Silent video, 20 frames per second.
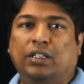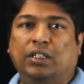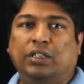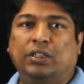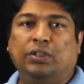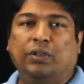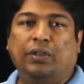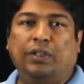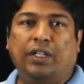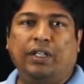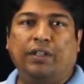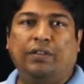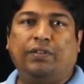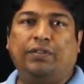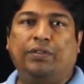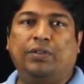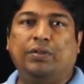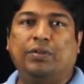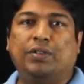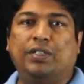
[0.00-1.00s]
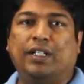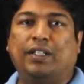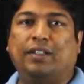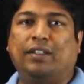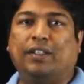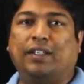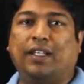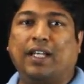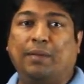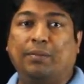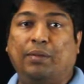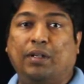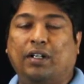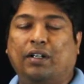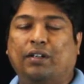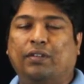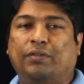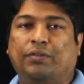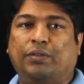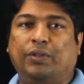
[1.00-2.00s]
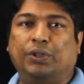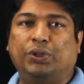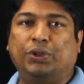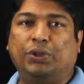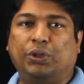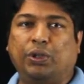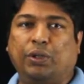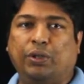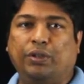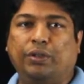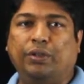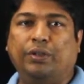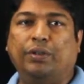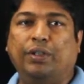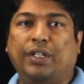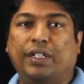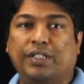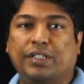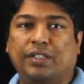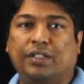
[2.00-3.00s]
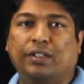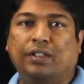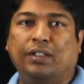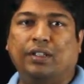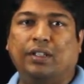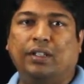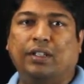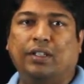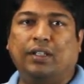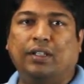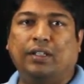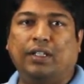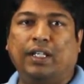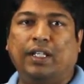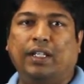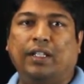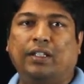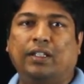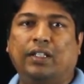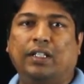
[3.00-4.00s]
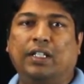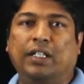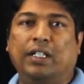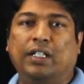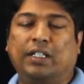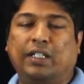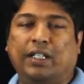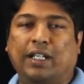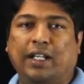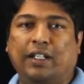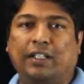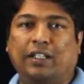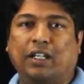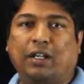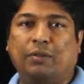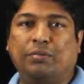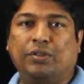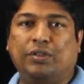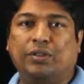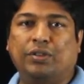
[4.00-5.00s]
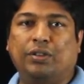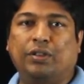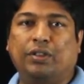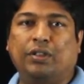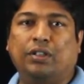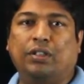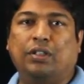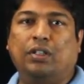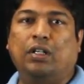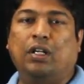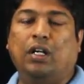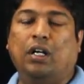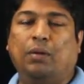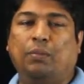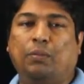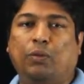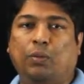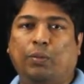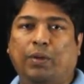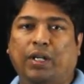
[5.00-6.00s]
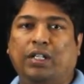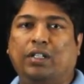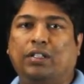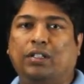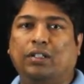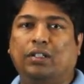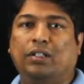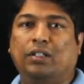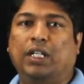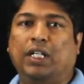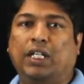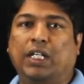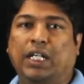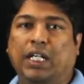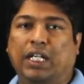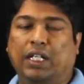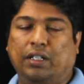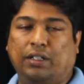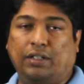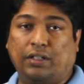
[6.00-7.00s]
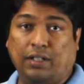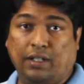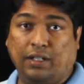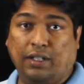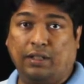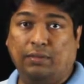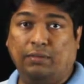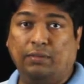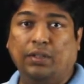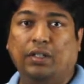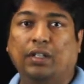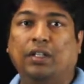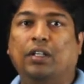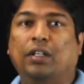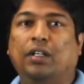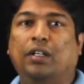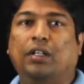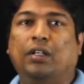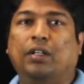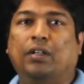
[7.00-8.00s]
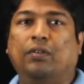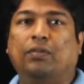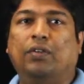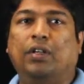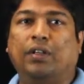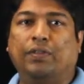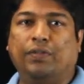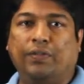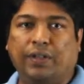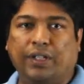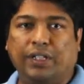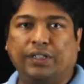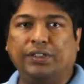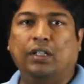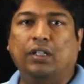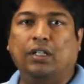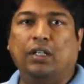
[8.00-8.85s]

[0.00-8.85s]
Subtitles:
So if you set the camera for short duration, then it can capture a moment in a time very fast.